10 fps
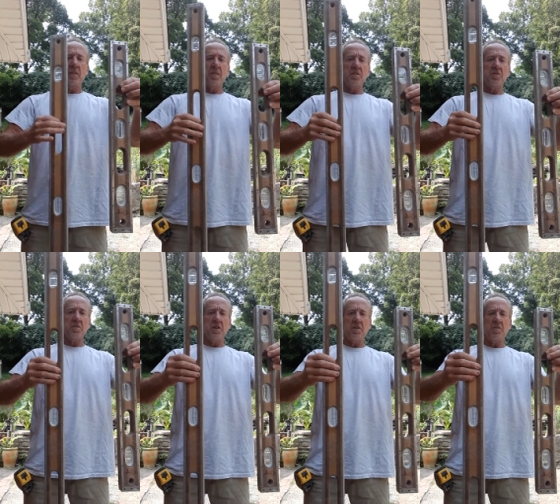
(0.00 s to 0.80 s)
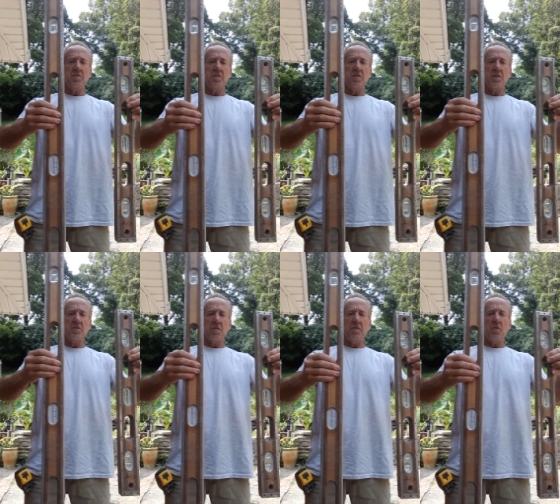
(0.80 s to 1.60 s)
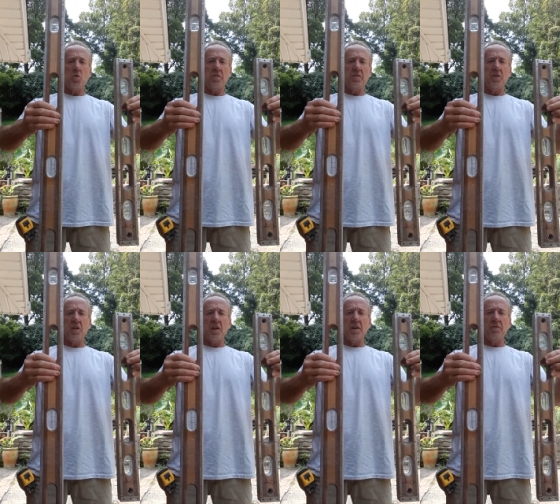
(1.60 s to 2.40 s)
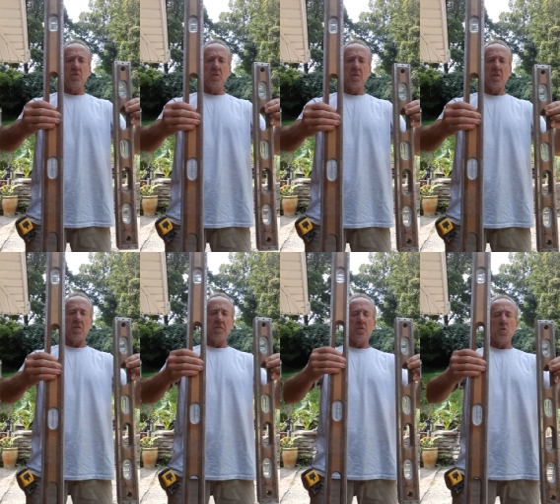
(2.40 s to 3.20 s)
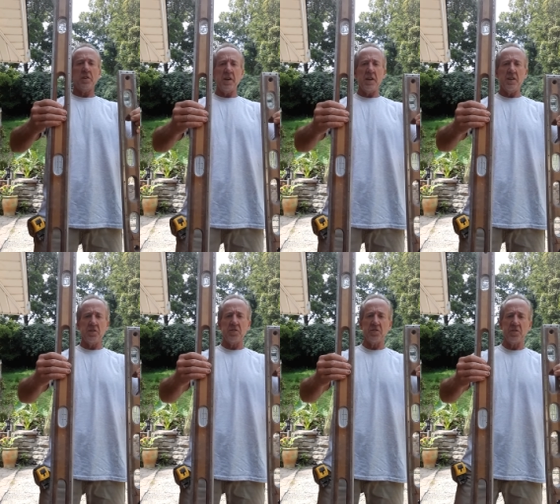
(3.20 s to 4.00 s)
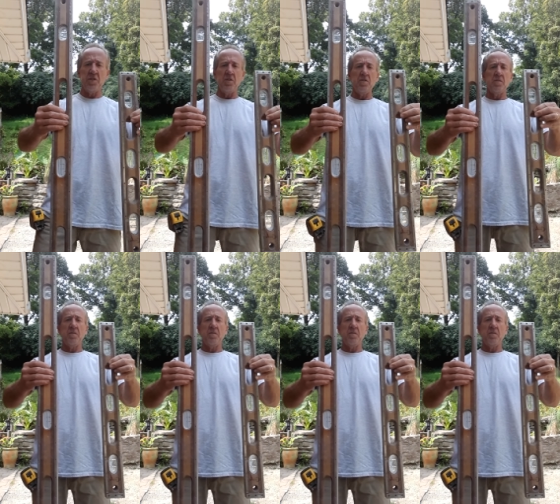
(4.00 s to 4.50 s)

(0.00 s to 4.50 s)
This one here is a 4-foot level, or 48 inches tall.